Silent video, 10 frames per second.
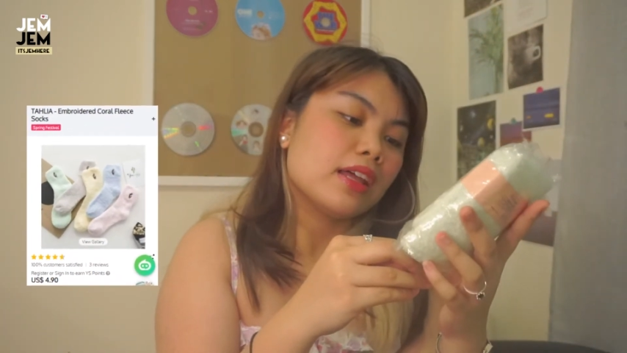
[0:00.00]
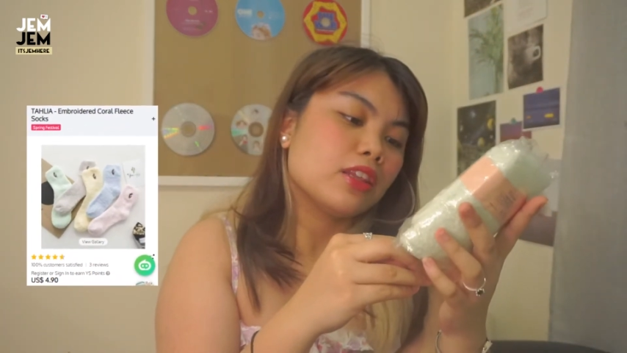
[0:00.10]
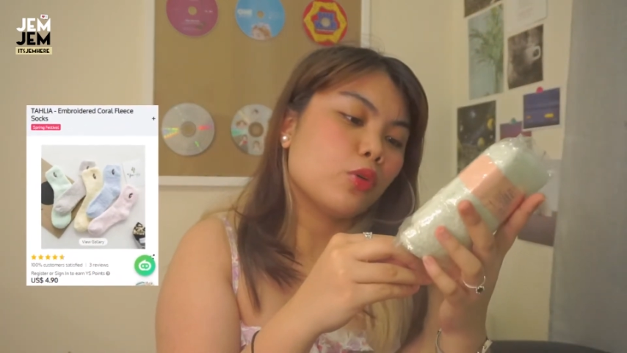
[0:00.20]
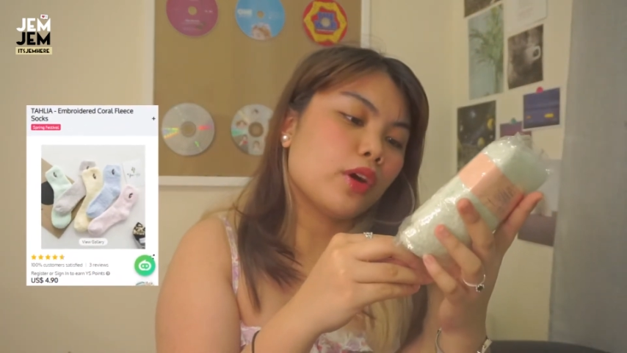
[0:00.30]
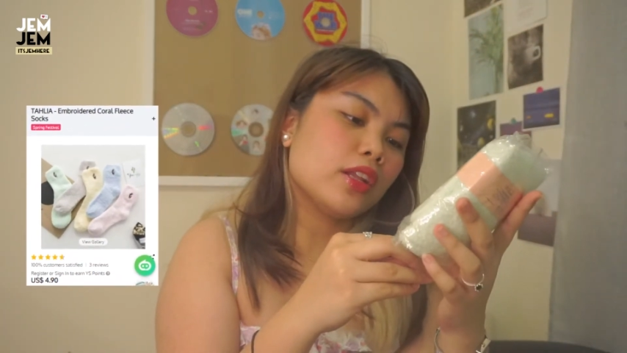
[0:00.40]

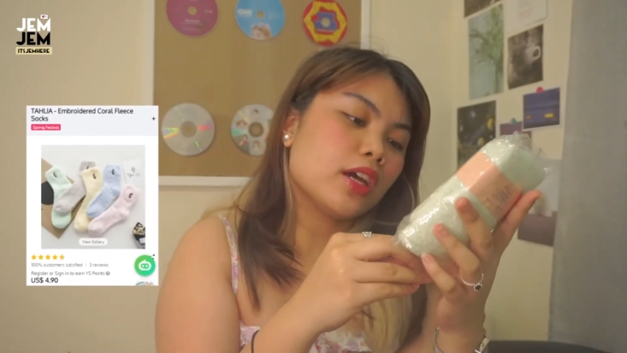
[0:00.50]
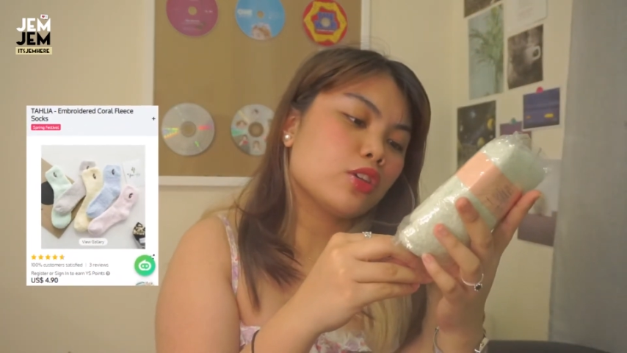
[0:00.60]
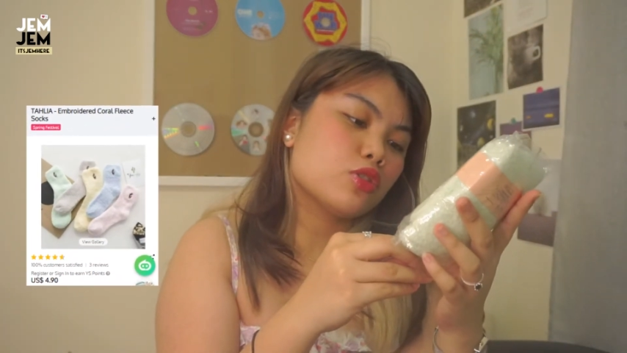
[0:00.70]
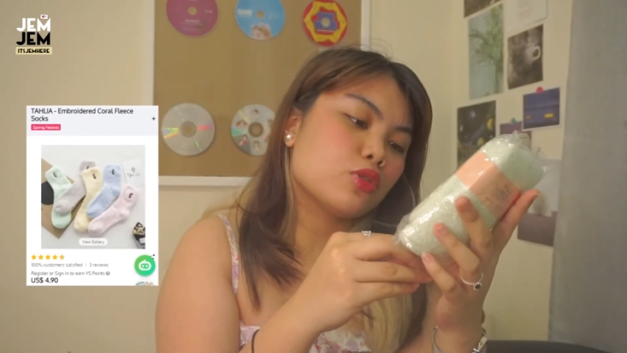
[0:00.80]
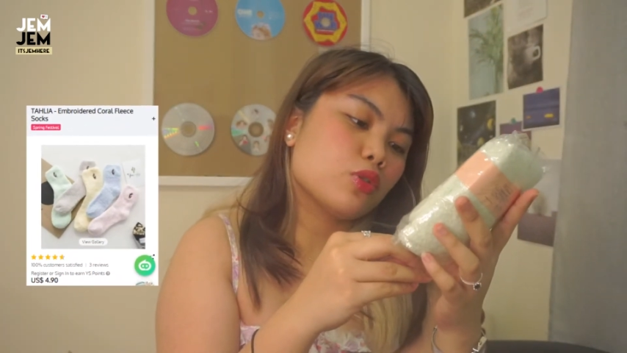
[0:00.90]
The one I
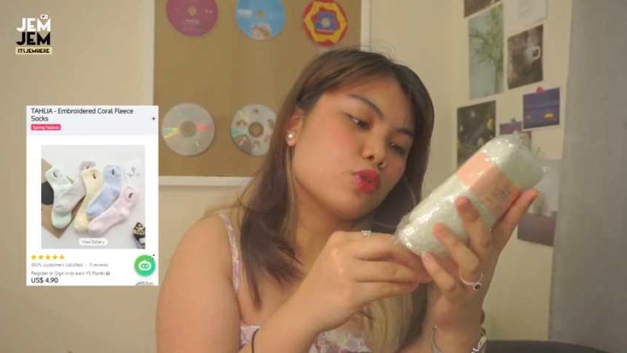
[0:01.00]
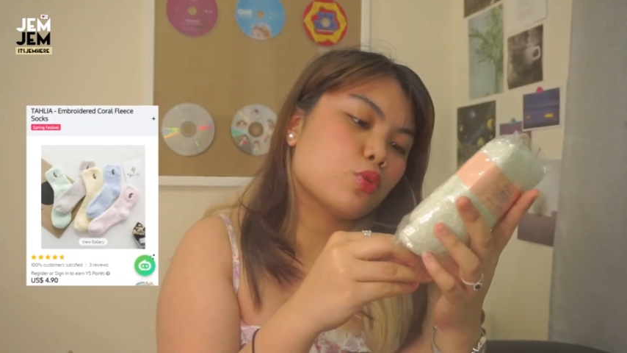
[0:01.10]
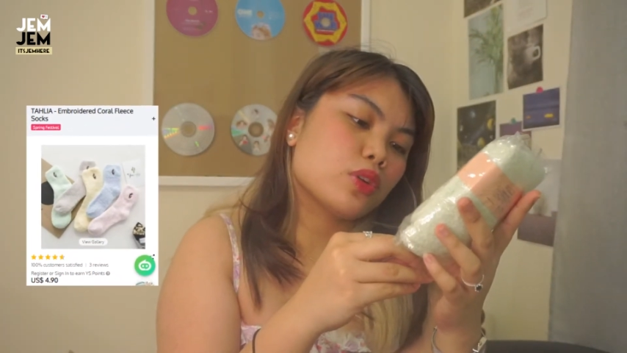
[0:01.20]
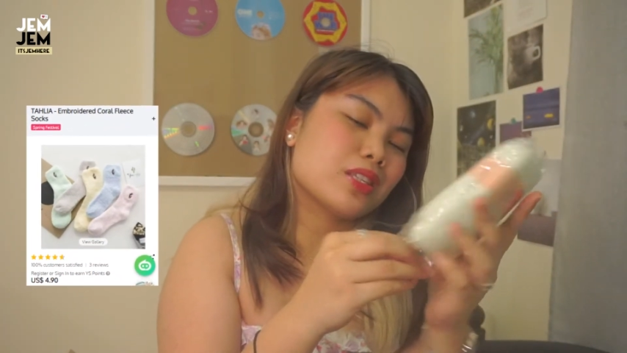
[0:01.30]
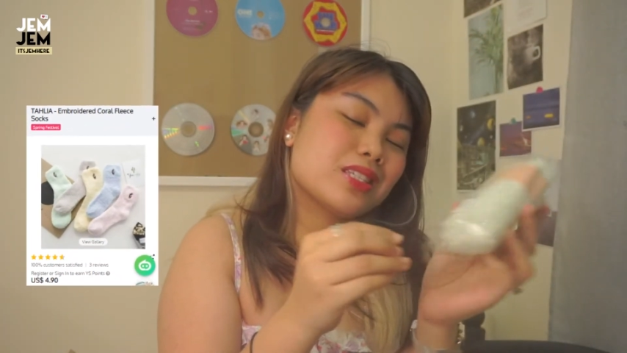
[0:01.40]
chose
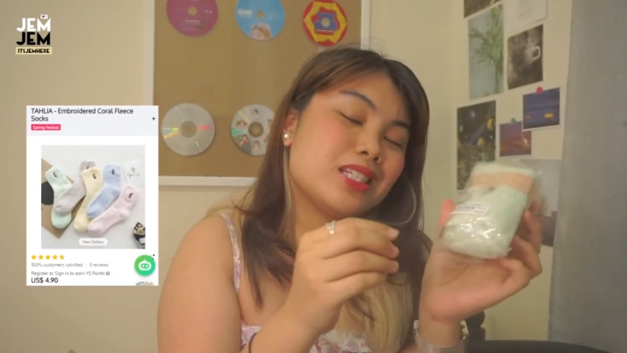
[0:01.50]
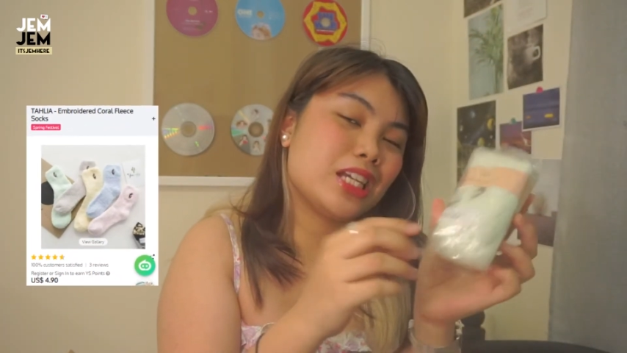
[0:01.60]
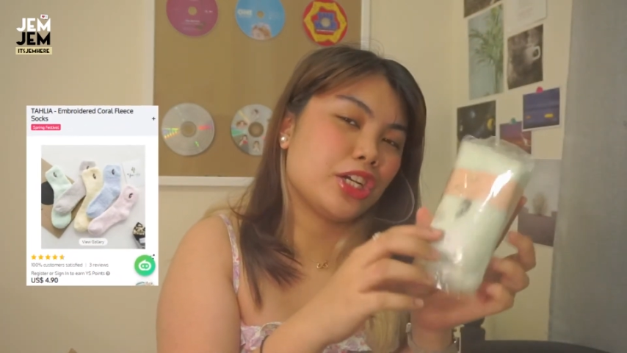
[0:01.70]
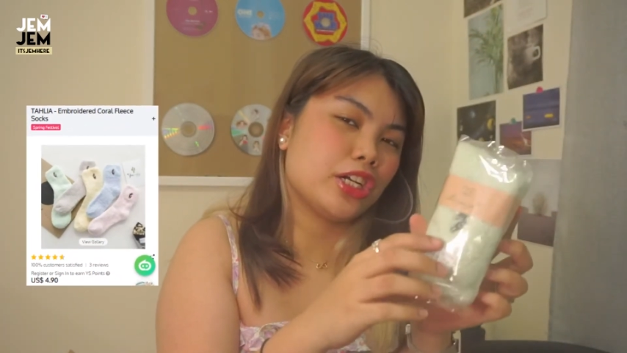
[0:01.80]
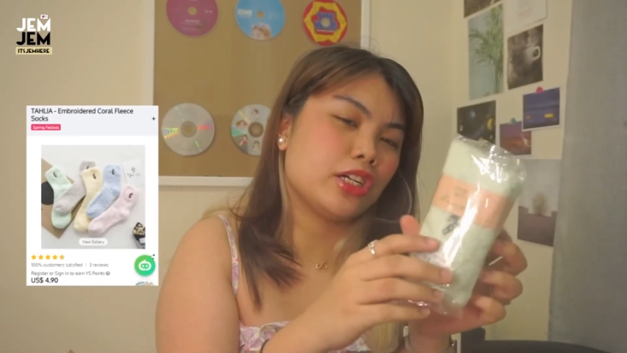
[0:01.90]
was
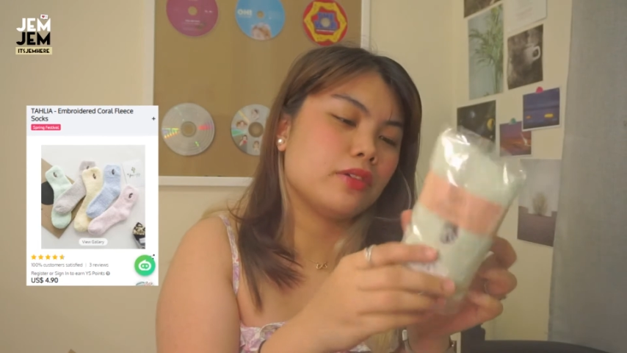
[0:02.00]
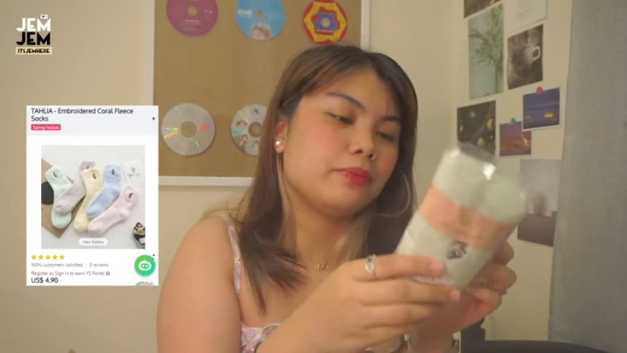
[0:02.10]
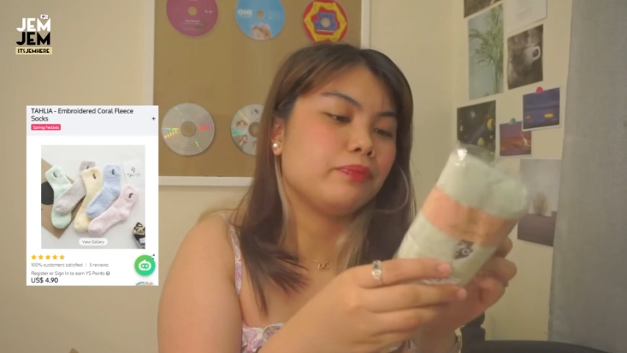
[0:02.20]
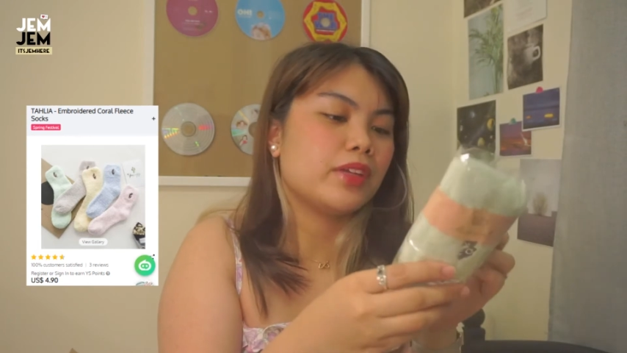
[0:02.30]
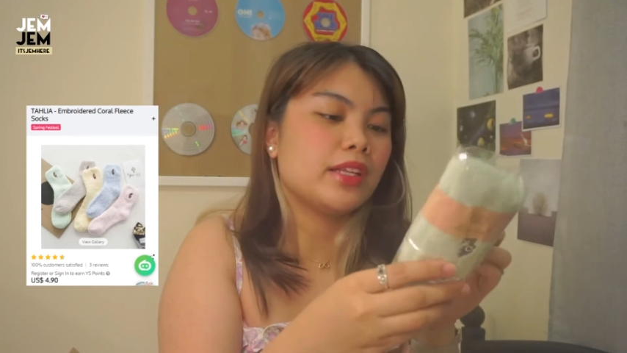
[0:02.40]
deer,
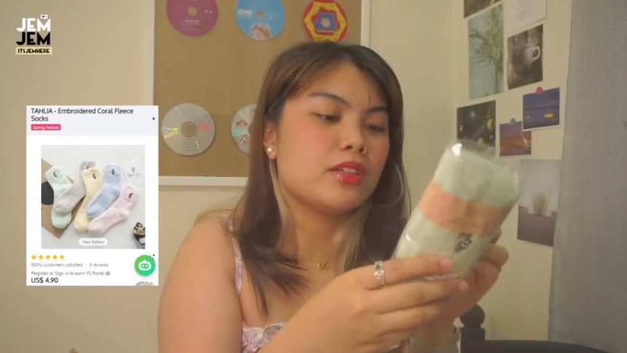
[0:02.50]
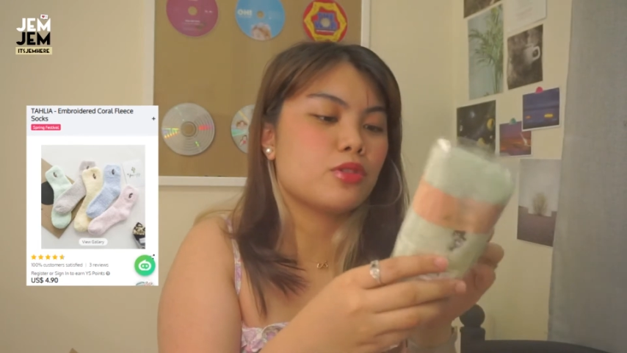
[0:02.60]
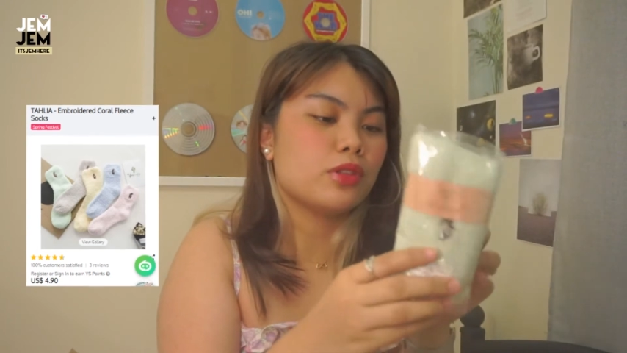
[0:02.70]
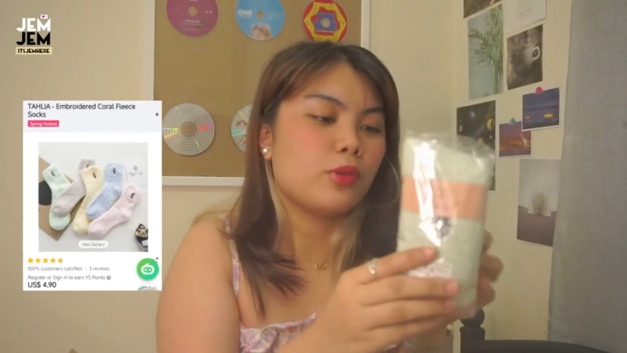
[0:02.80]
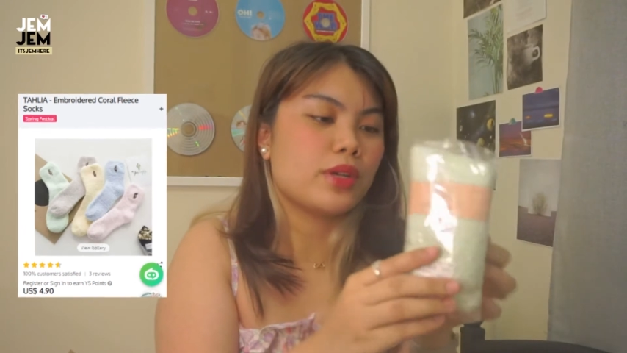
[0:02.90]
and it's
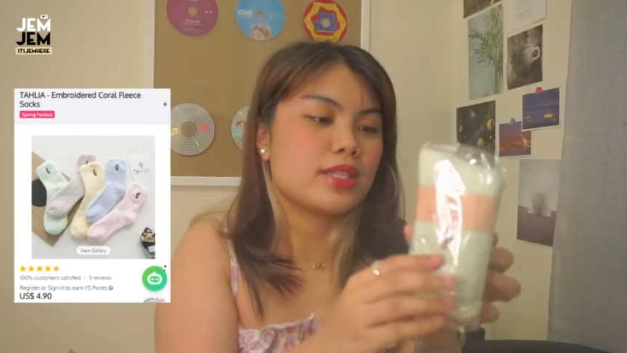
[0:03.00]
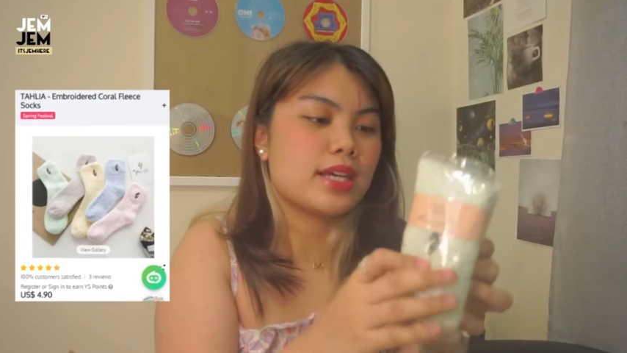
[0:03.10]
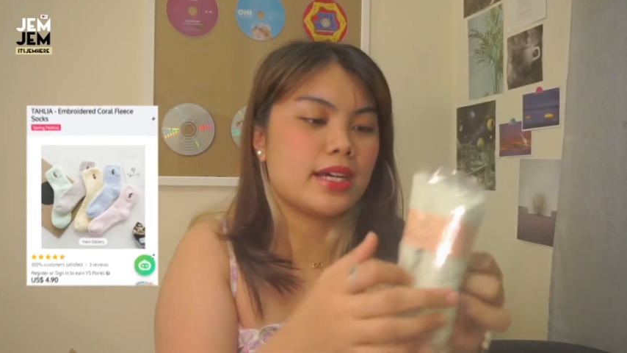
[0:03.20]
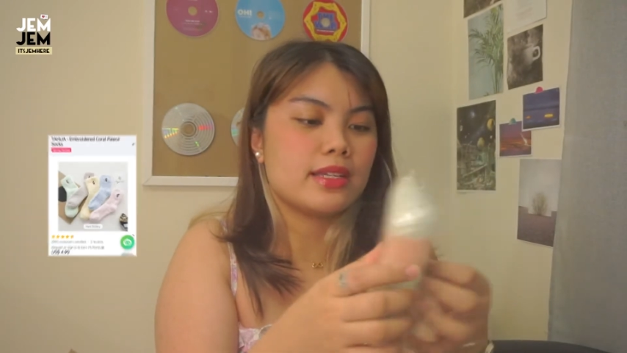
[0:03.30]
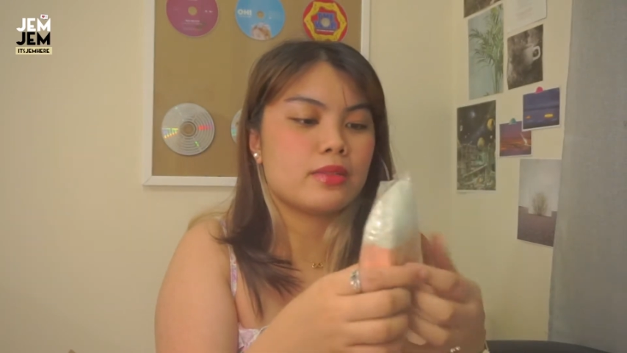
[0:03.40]
only one
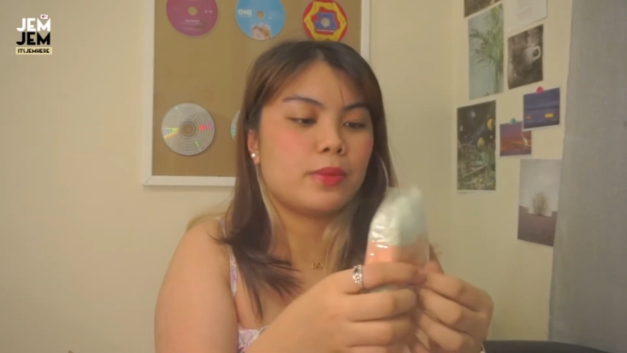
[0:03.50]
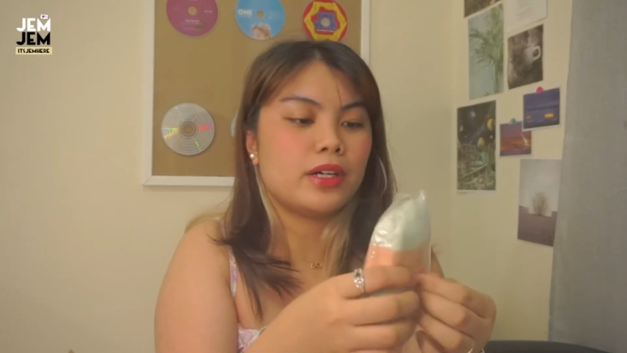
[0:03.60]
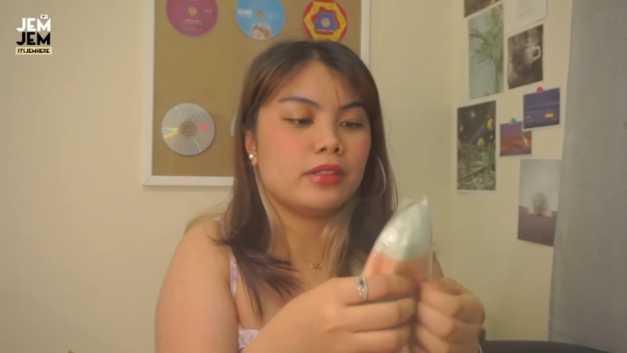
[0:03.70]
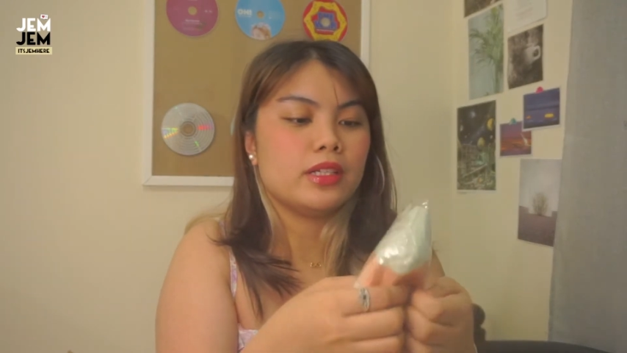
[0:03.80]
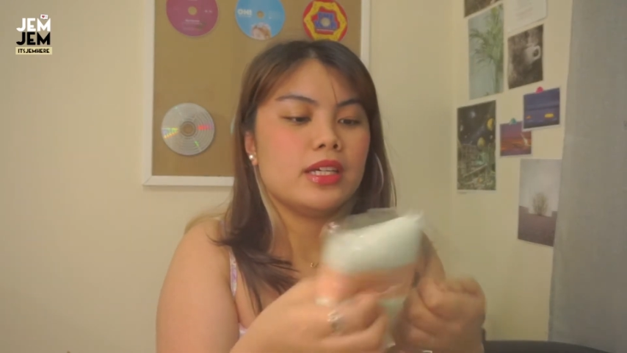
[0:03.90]
size, but